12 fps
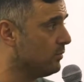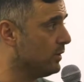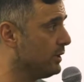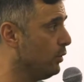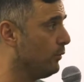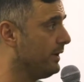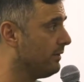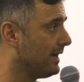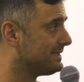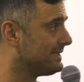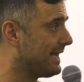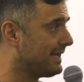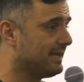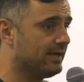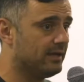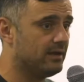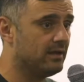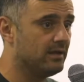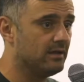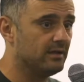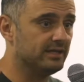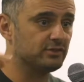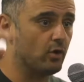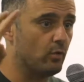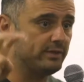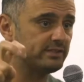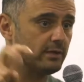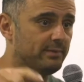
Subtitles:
What you don't realize is that kid is always